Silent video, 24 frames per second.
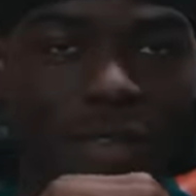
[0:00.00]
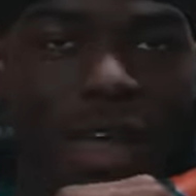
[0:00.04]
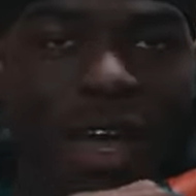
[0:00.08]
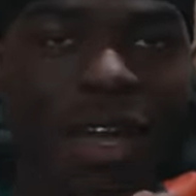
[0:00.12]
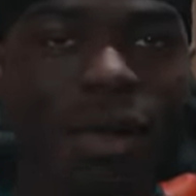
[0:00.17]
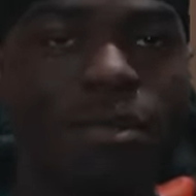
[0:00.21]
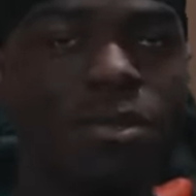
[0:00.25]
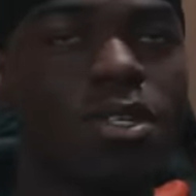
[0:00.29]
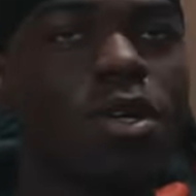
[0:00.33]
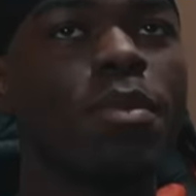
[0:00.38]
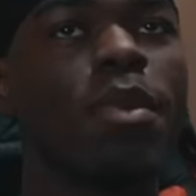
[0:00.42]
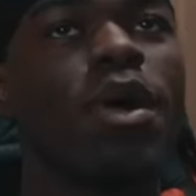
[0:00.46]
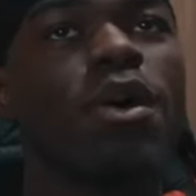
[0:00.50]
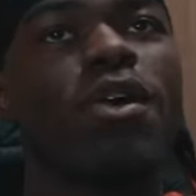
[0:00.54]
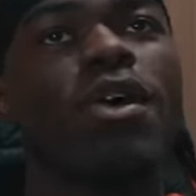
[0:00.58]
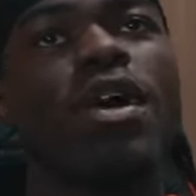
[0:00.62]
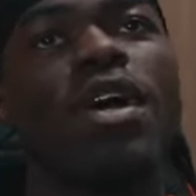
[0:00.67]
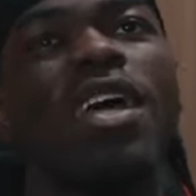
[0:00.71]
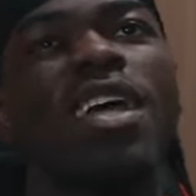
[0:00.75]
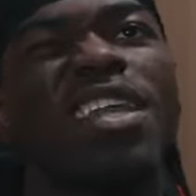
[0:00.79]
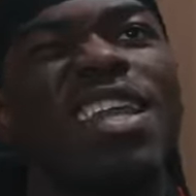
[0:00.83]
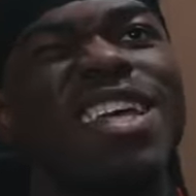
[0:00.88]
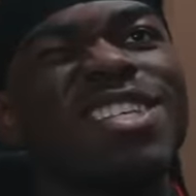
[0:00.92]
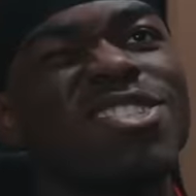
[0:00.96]
Like, I'm talking about,
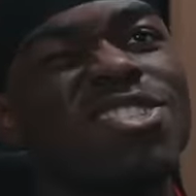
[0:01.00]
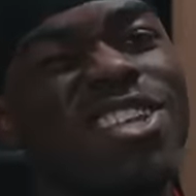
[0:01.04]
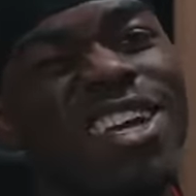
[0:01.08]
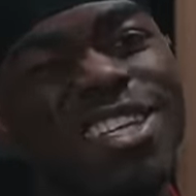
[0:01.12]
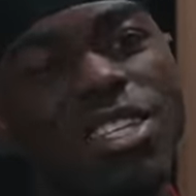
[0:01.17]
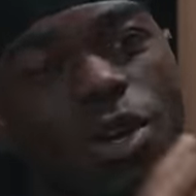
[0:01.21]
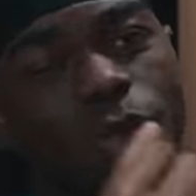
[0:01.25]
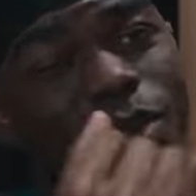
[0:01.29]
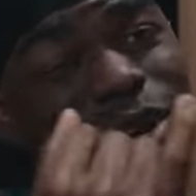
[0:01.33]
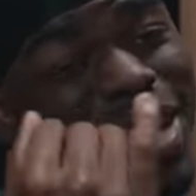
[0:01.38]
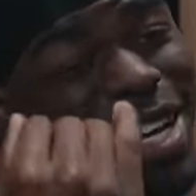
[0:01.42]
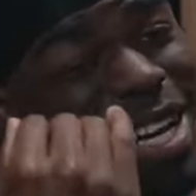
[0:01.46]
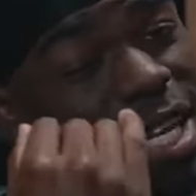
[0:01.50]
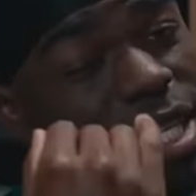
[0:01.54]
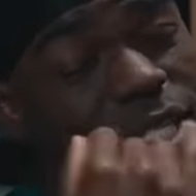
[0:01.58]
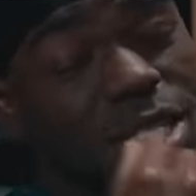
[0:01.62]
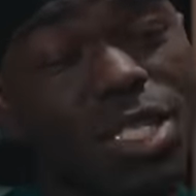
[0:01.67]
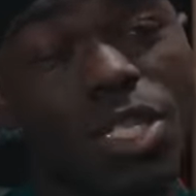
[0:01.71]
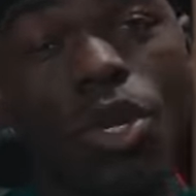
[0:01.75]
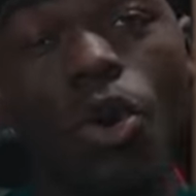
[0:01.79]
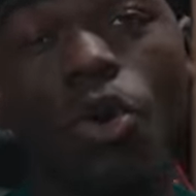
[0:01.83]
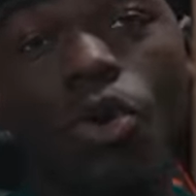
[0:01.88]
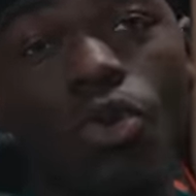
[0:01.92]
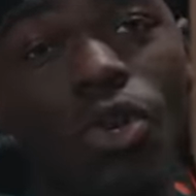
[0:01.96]
they want to get to
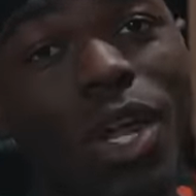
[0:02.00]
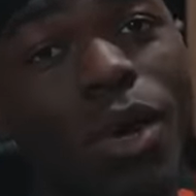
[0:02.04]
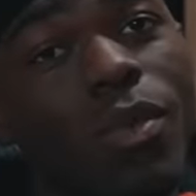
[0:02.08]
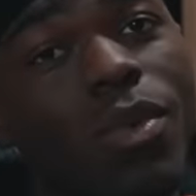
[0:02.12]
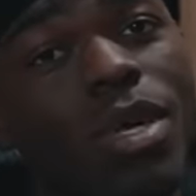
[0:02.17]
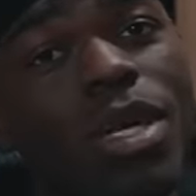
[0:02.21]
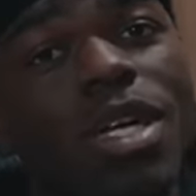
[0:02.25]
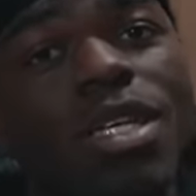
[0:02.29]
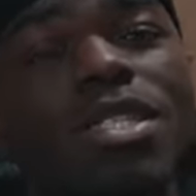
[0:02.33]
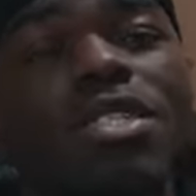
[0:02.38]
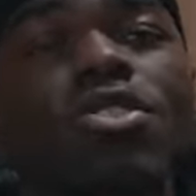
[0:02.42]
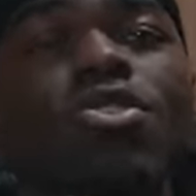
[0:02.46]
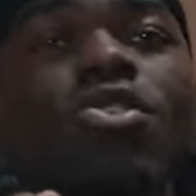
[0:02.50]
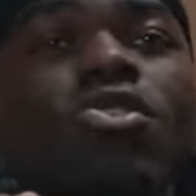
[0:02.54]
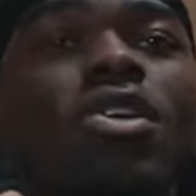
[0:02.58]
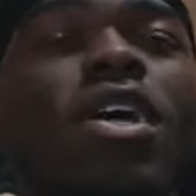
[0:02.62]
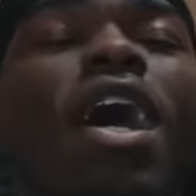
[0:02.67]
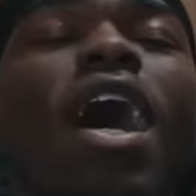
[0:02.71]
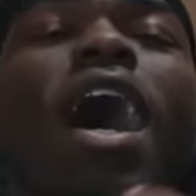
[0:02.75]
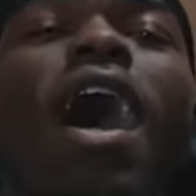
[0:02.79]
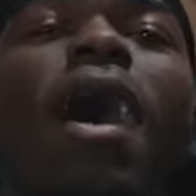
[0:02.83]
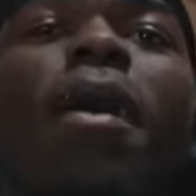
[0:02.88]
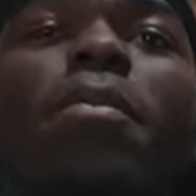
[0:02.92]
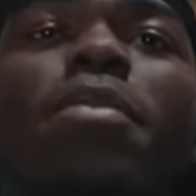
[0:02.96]
know you. They want to get to know
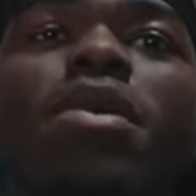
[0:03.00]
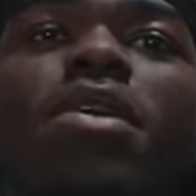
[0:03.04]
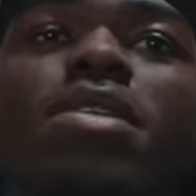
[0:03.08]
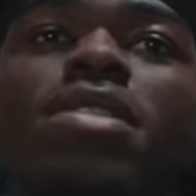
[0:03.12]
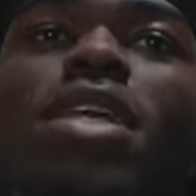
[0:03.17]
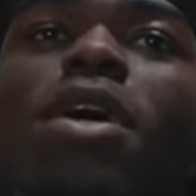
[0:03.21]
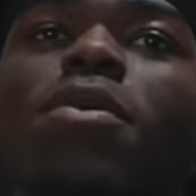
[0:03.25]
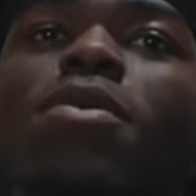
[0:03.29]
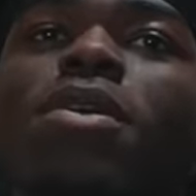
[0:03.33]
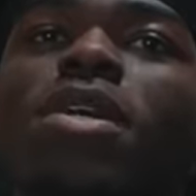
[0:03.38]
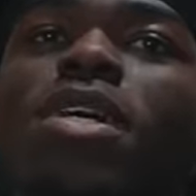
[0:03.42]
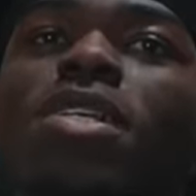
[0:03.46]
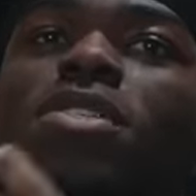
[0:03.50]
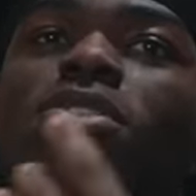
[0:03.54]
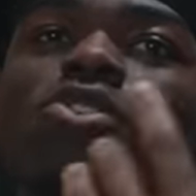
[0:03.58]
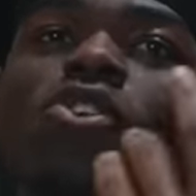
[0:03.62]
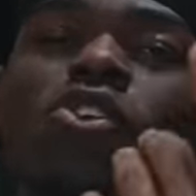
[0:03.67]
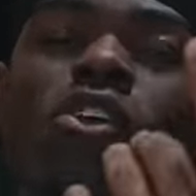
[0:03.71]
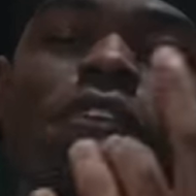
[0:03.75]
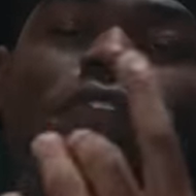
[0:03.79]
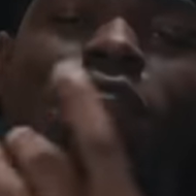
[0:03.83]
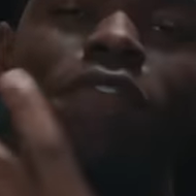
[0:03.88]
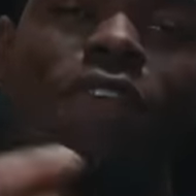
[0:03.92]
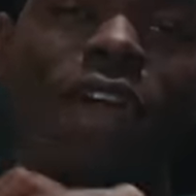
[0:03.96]
your hobbies. They want to get to know
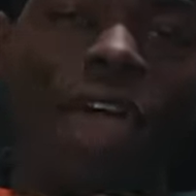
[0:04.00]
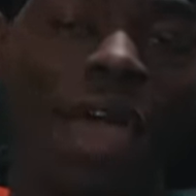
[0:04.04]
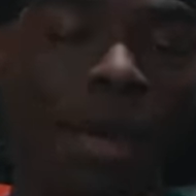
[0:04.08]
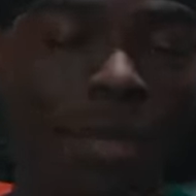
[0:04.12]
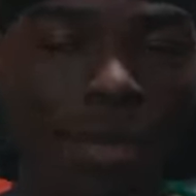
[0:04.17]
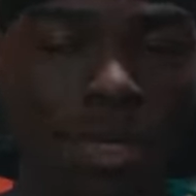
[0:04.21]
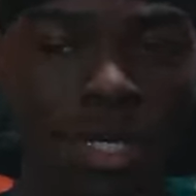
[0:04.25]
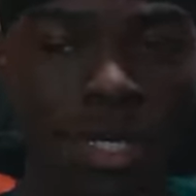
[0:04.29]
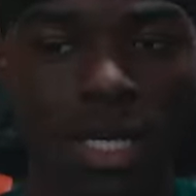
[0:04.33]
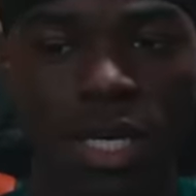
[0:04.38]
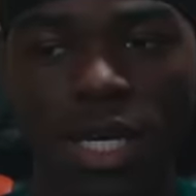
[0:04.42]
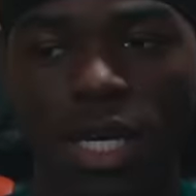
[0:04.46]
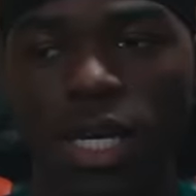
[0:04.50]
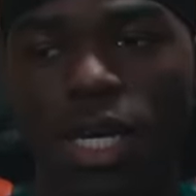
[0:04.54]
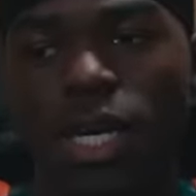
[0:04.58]
your family.